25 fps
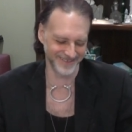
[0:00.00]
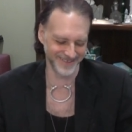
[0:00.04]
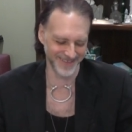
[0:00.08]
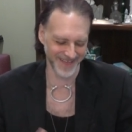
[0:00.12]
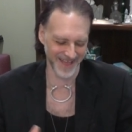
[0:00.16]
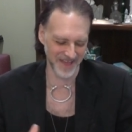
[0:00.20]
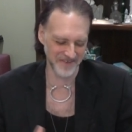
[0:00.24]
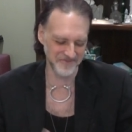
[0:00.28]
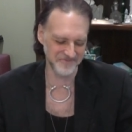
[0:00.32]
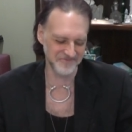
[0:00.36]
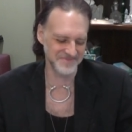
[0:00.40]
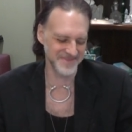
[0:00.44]
will
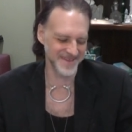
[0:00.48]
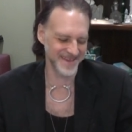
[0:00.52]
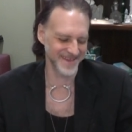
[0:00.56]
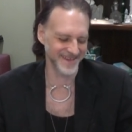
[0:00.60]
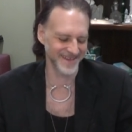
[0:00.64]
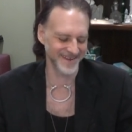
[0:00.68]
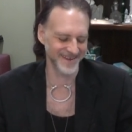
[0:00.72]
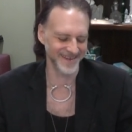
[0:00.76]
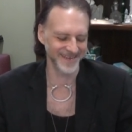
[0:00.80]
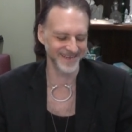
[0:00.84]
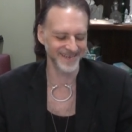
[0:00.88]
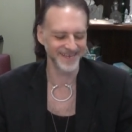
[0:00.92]
have me
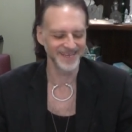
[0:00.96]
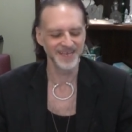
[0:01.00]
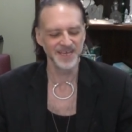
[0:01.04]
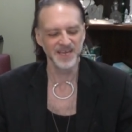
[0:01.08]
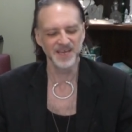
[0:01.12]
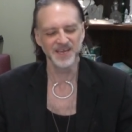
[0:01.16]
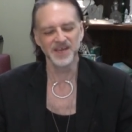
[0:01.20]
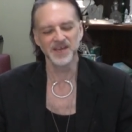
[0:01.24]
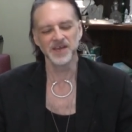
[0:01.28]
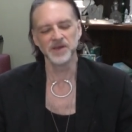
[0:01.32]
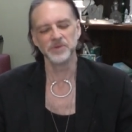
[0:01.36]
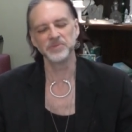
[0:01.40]
in it.
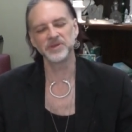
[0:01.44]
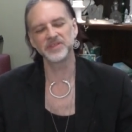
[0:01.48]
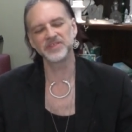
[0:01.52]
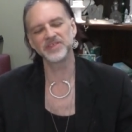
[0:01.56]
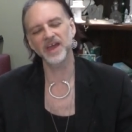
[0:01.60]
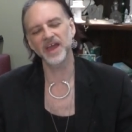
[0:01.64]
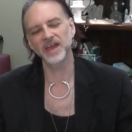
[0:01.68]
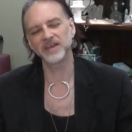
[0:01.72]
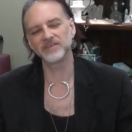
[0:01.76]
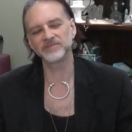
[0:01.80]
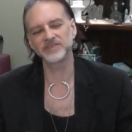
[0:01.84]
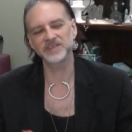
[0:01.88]
But
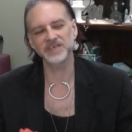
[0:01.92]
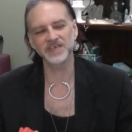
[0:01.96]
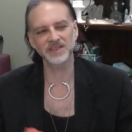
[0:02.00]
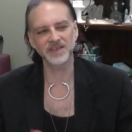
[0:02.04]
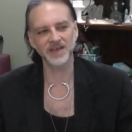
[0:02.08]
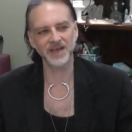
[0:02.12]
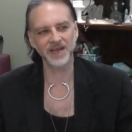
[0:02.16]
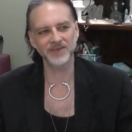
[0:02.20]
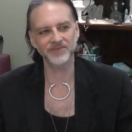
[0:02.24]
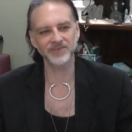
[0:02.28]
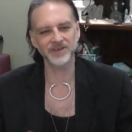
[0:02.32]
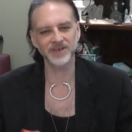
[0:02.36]
thankfully,
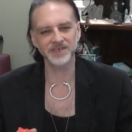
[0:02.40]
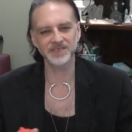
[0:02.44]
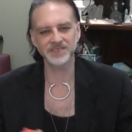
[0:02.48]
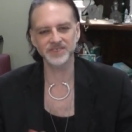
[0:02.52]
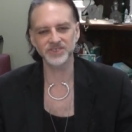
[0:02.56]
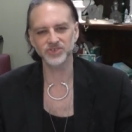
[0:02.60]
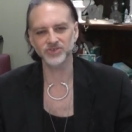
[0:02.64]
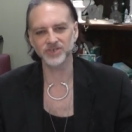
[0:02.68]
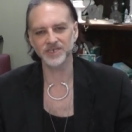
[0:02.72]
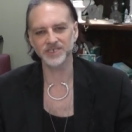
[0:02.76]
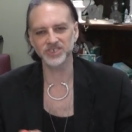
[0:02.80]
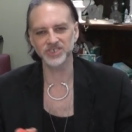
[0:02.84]
then I have a nice
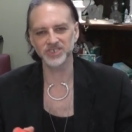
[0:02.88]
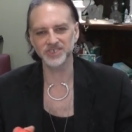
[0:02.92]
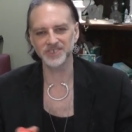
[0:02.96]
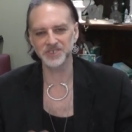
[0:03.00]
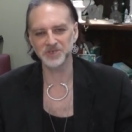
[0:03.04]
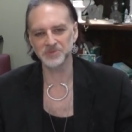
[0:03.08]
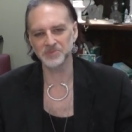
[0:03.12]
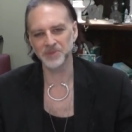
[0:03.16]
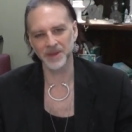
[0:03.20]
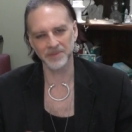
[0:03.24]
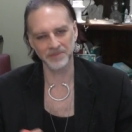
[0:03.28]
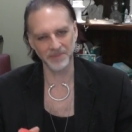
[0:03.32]
stretch
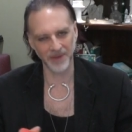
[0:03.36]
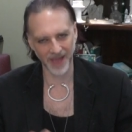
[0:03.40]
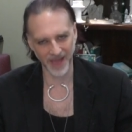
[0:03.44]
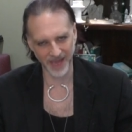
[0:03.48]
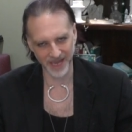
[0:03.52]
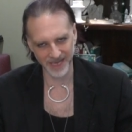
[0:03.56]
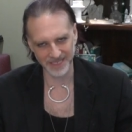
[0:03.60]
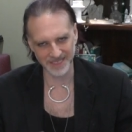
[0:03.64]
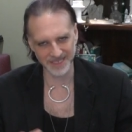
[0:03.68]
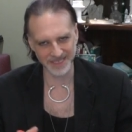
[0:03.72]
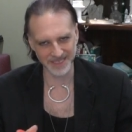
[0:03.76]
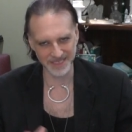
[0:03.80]
until my
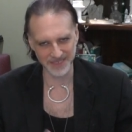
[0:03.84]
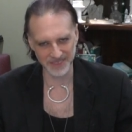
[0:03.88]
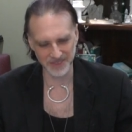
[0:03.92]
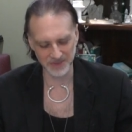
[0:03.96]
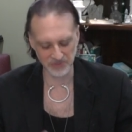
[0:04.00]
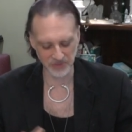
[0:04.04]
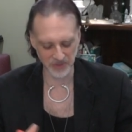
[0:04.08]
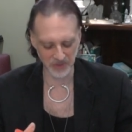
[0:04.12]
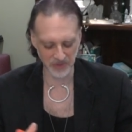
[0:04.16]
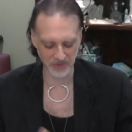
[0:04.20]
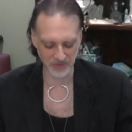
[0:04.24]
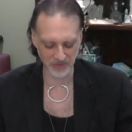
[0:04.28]

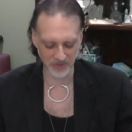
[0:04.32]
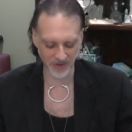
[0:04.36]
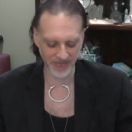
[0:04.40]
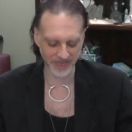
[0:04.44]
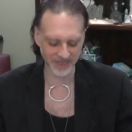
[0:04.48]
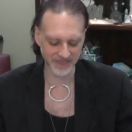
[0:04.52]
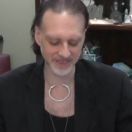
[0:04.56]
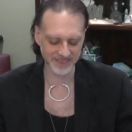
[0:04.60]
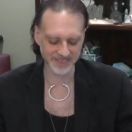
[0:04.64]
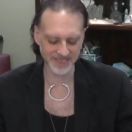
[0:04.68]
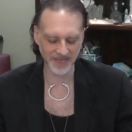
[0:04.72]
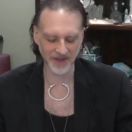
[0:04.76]
Pisces moon, right?
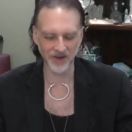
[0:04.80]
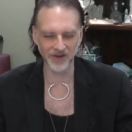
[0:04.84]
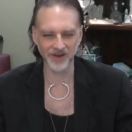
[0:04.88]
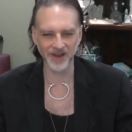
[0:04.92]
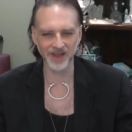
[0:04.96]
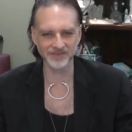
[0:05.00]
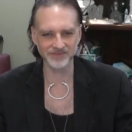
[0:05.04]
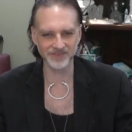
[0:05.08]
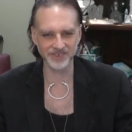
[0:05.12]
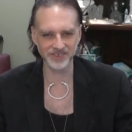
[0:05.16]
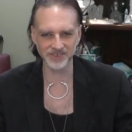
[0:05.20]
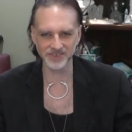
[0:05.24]
At least I don't
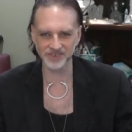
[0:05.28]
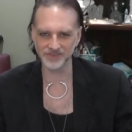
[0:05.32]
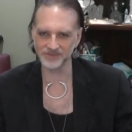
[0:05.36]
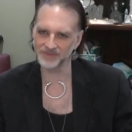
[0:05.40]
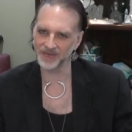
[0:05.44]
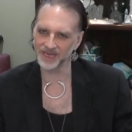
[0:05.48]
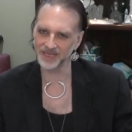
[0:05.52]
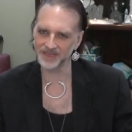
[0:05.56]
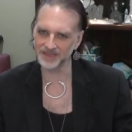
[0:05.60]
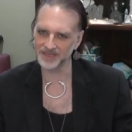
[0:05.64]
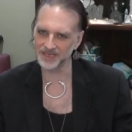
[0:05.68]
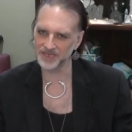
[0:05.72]
have to do
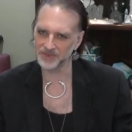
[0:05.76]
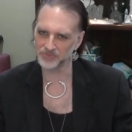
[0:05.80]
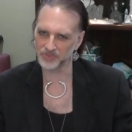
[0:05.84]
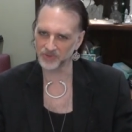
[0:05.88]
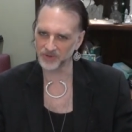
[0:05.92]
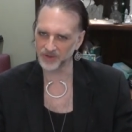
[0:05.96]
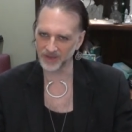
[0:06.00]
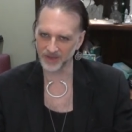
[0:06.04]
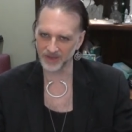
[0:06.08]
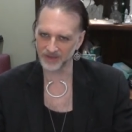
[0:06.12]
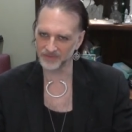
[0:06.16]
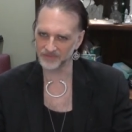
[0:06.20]
my
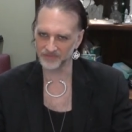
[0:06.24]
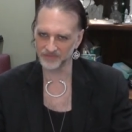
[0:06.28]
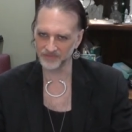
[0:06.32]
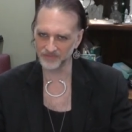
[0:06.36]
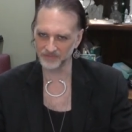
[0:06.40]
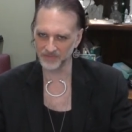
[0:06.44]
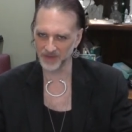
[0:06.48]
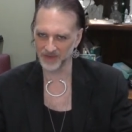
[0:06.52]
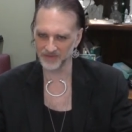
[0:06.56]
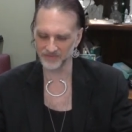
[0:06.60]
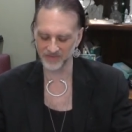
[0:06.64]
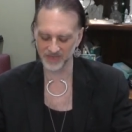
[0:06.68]
Libra,
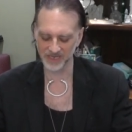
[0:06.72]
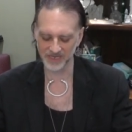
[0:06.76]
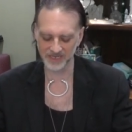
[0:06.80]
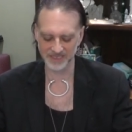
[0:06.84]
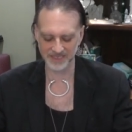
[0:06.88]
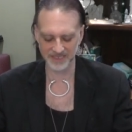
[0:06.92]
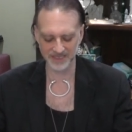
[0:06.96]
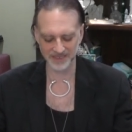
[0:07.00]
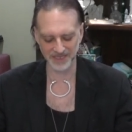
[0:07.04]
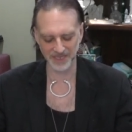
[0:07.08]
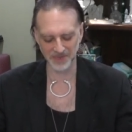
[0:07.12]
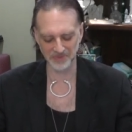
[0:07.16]
my
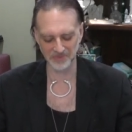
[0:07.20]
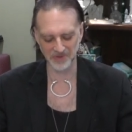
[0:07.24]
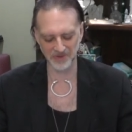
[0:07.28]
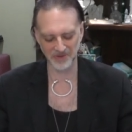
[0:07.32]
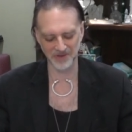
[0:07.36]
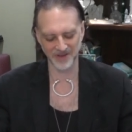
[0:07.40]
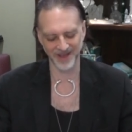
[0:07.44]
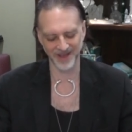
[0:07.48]
Venus and Libra,